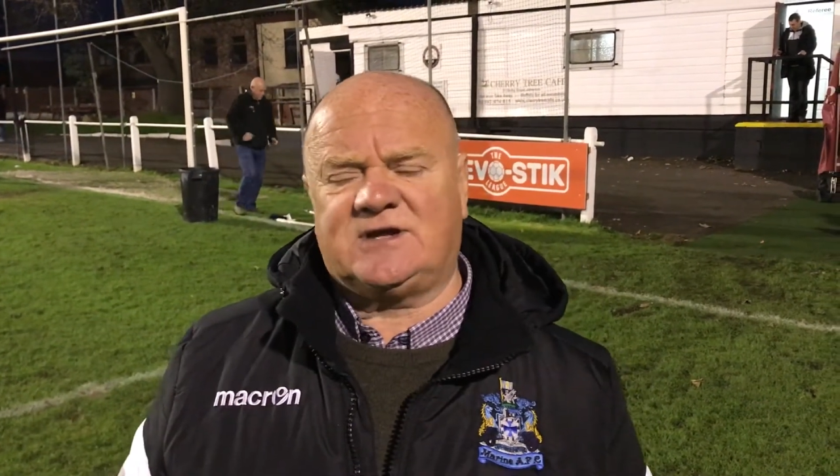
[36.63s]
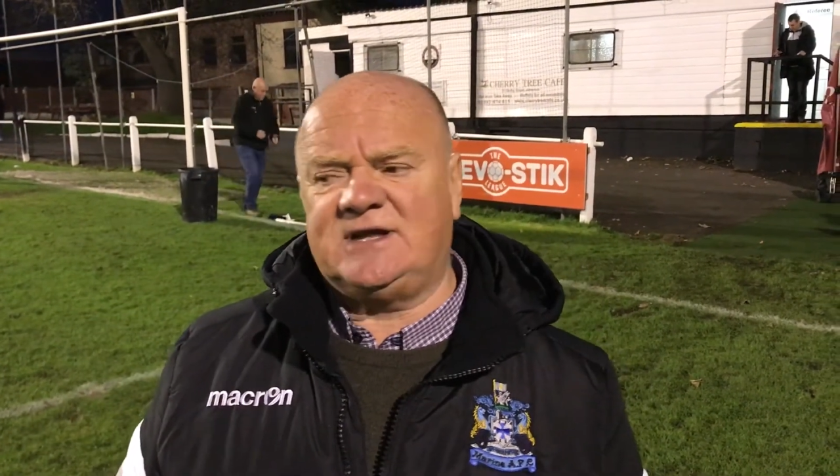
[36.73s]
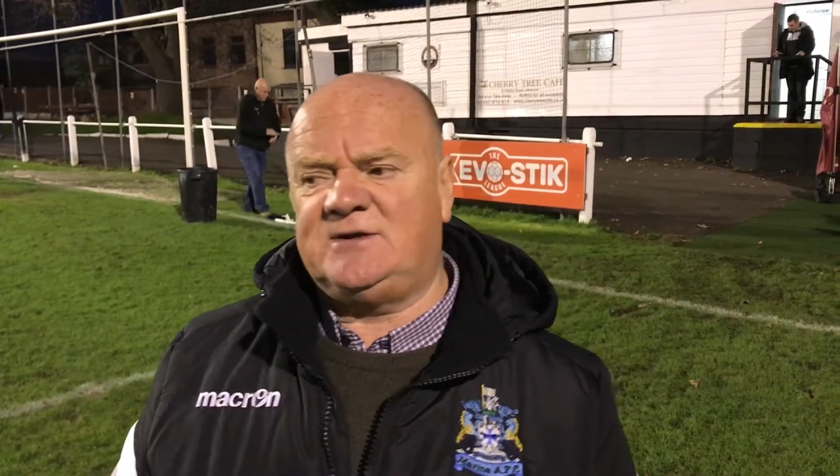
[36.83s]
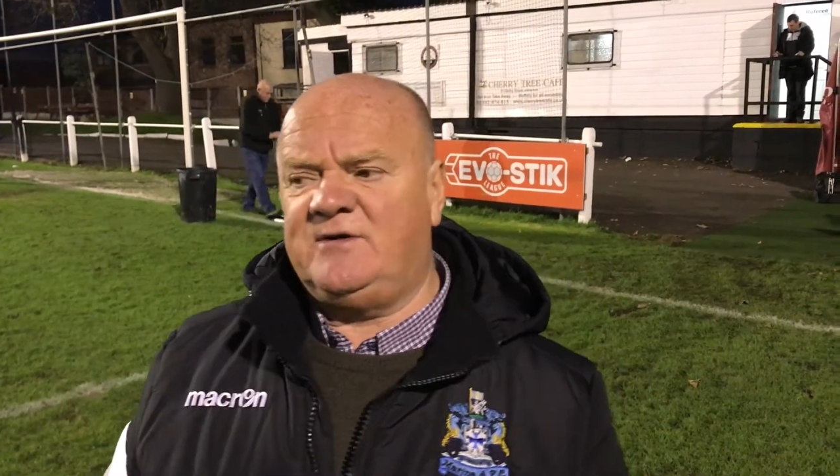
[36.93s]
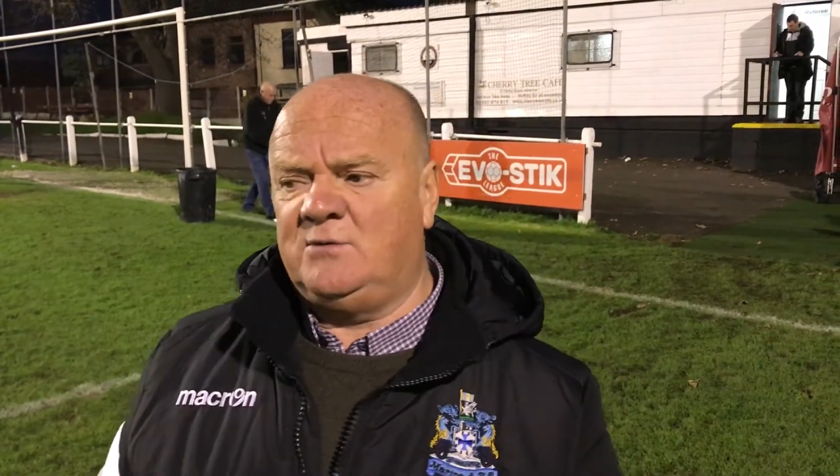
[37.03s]
I
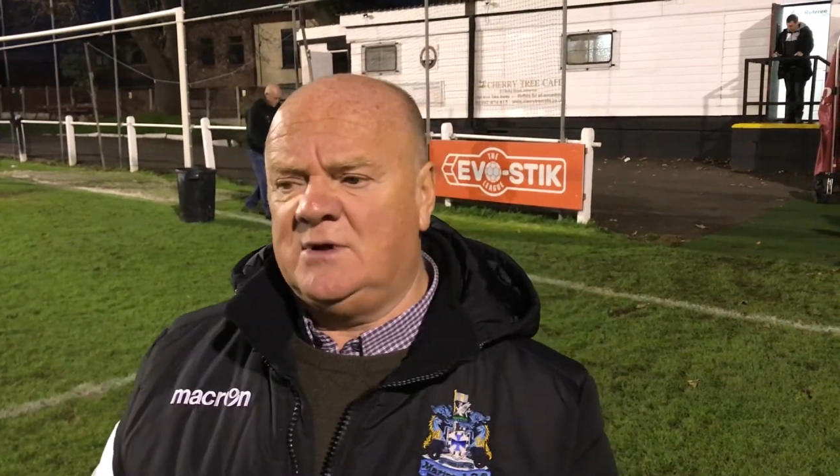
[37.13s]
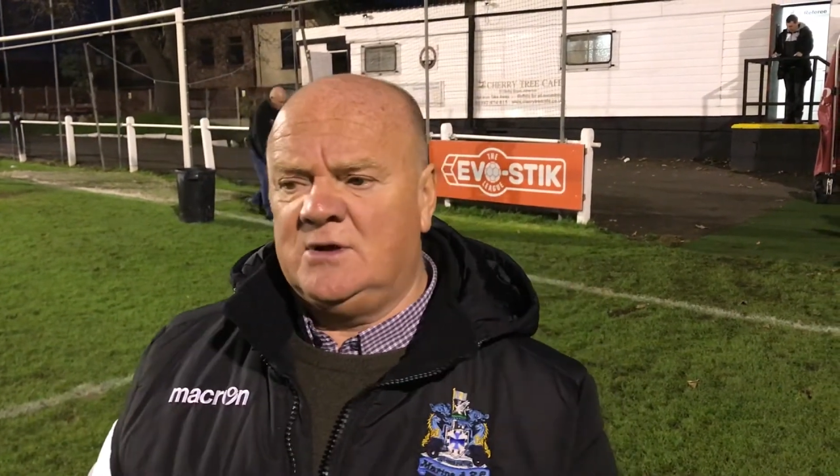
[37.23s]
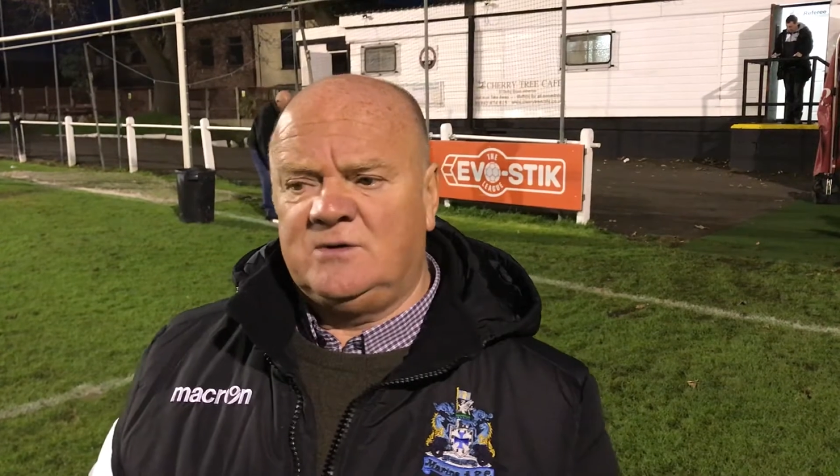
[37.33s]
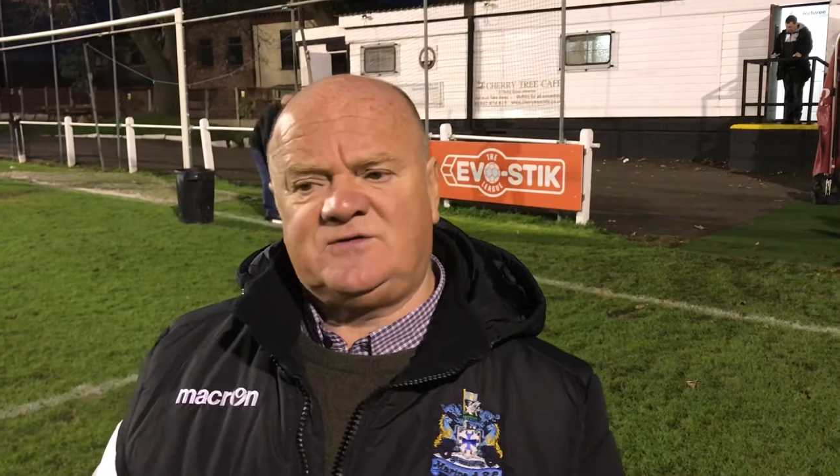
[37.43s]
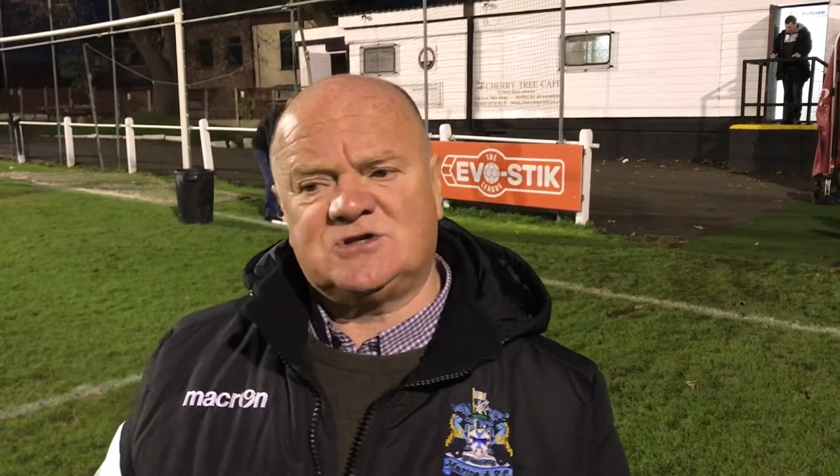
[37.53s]
think
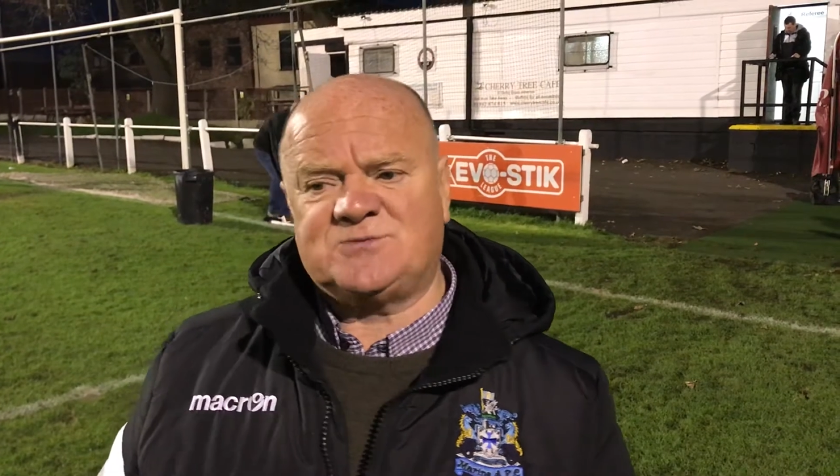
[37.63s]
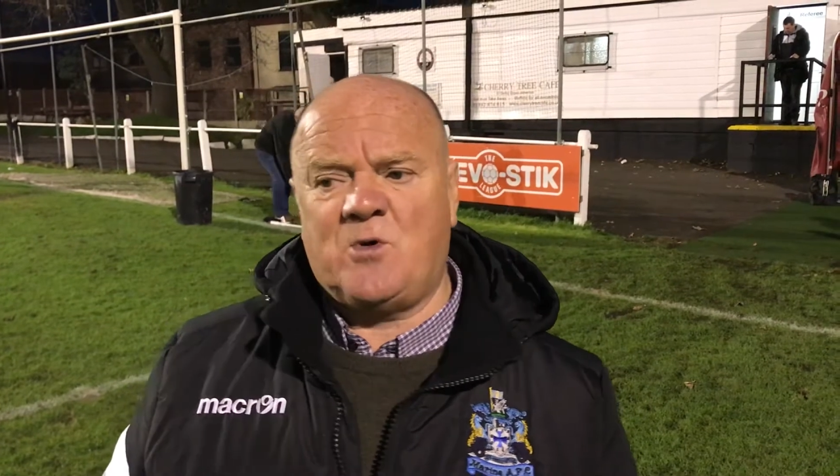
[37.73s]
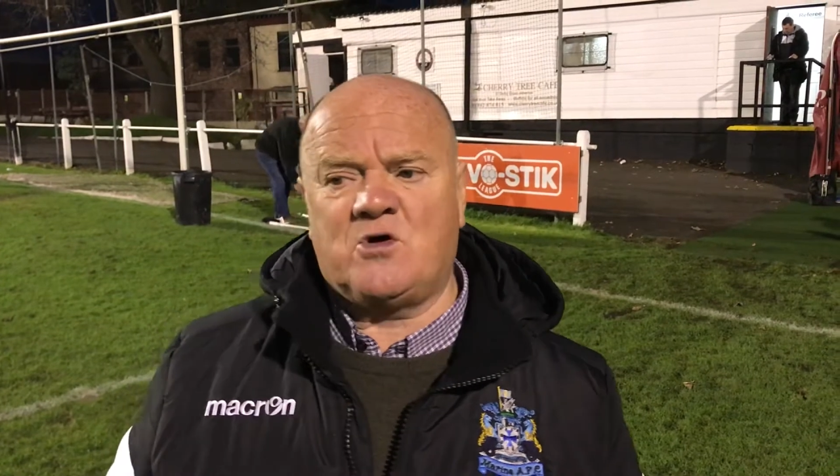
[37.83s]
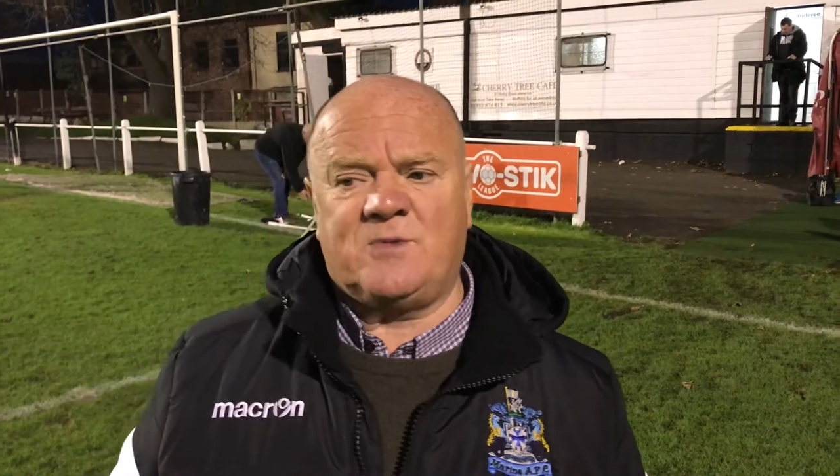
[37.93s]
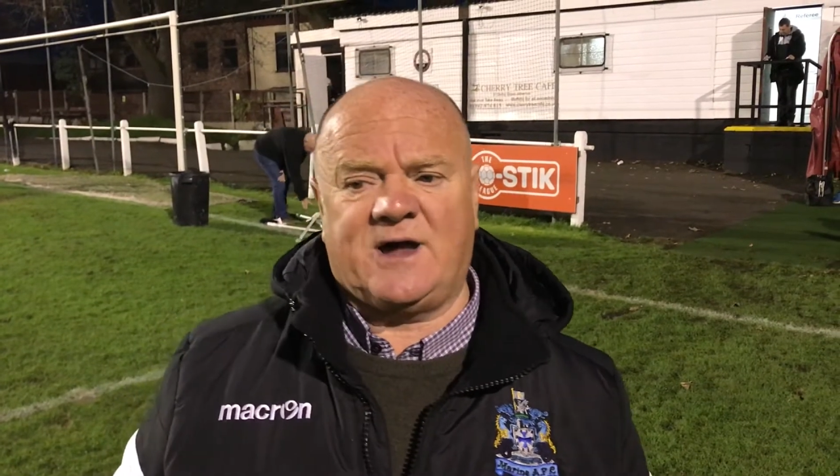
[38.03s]
we've just
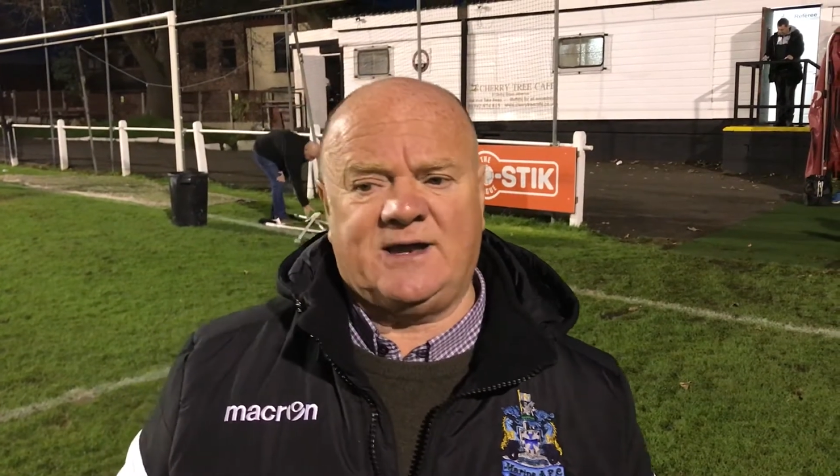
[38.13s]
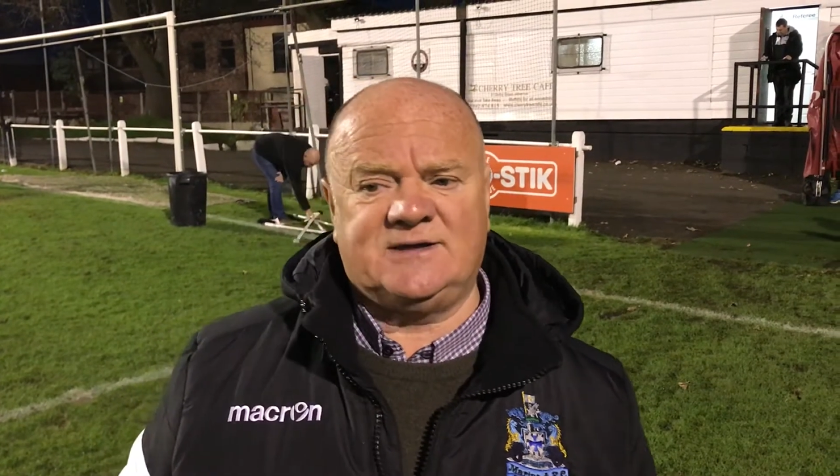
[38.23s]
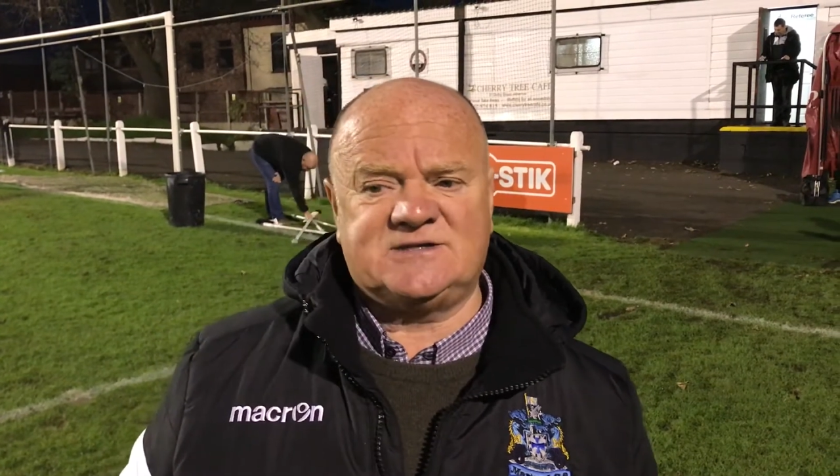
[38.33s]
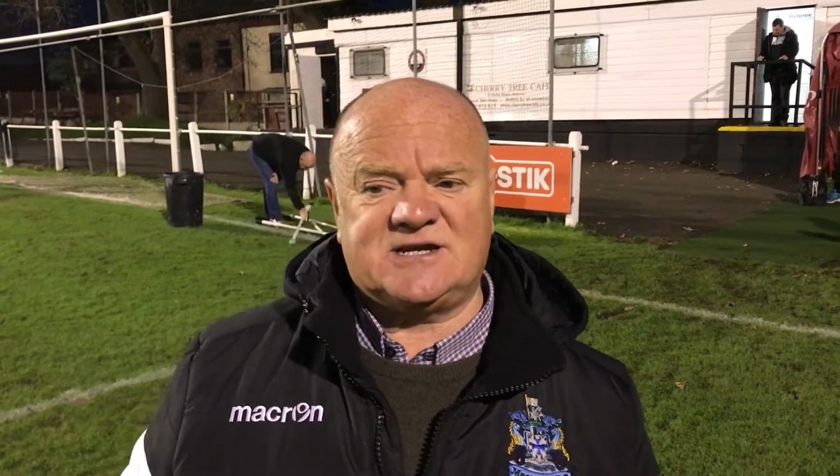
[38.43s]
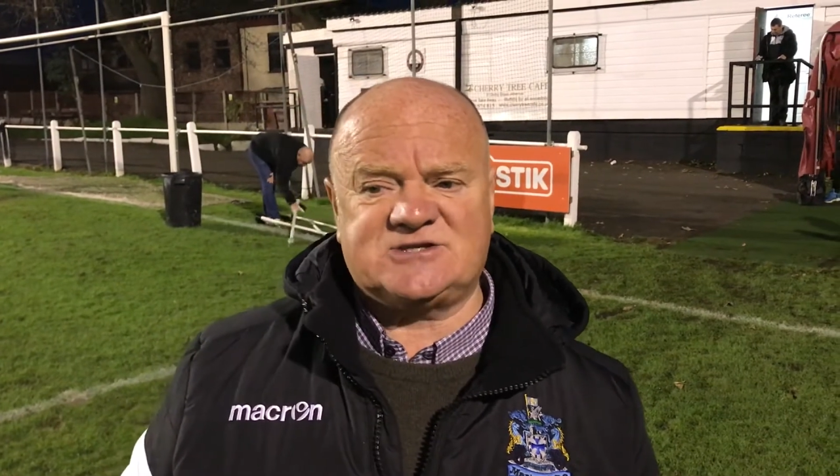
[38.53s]
spoke about it
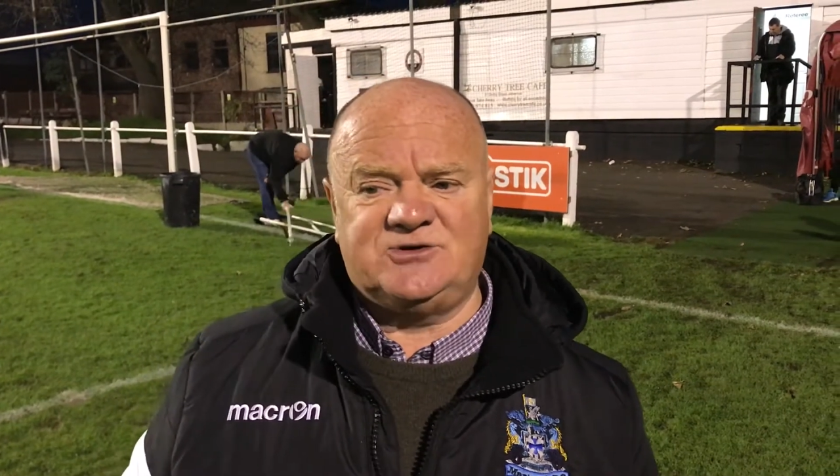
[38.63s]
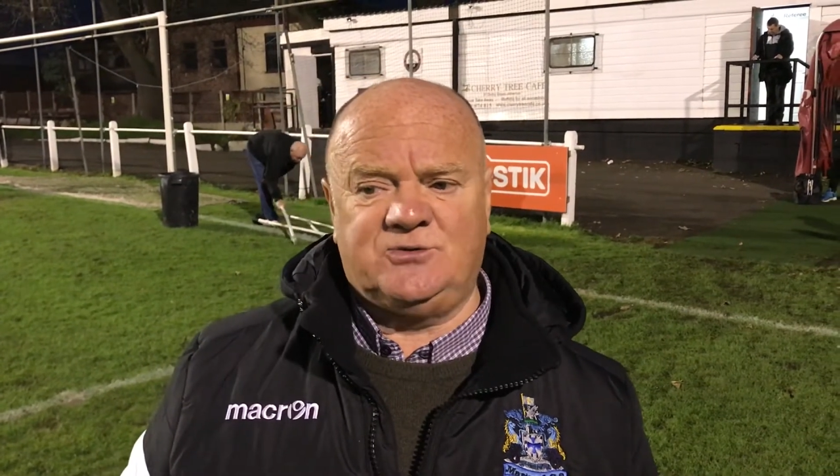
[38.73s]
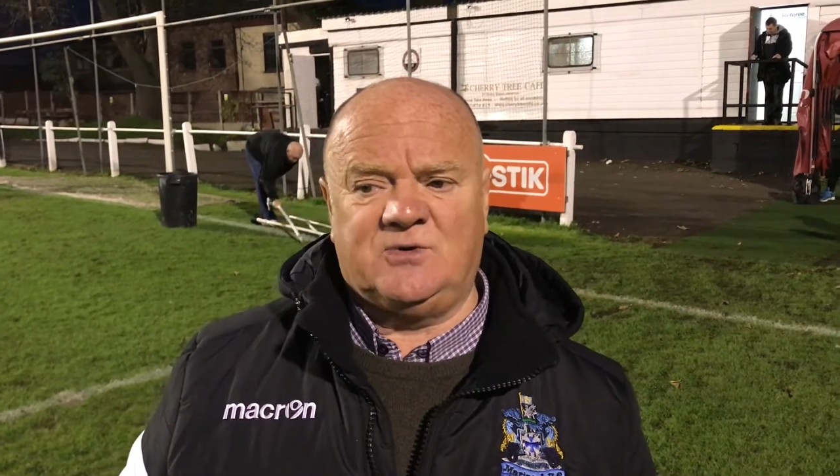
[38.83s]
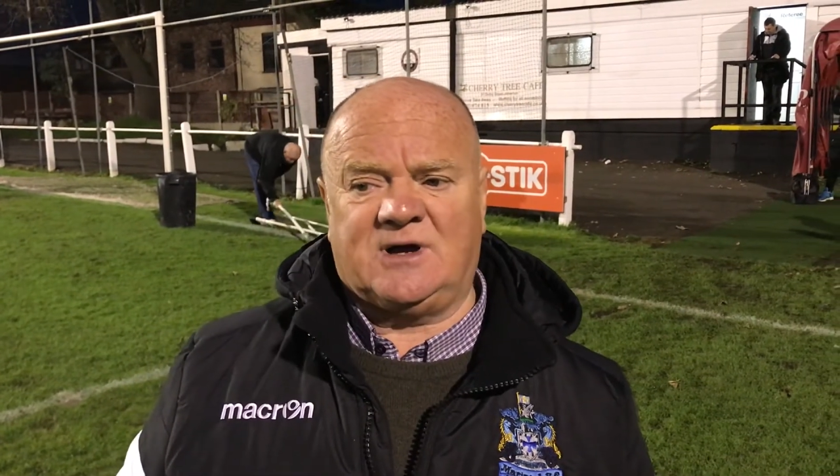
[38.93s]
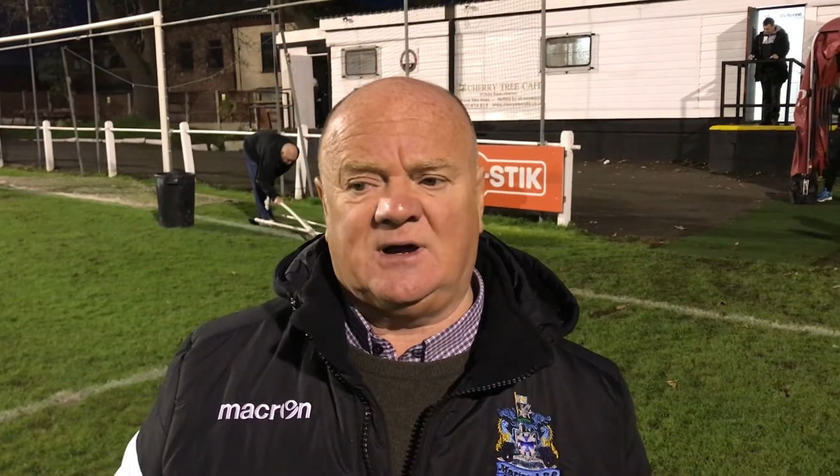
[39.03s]
in the dressing
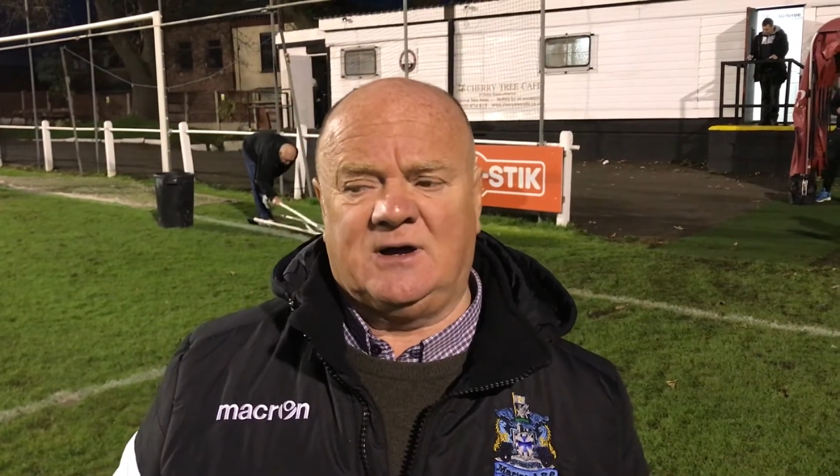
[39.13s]
room.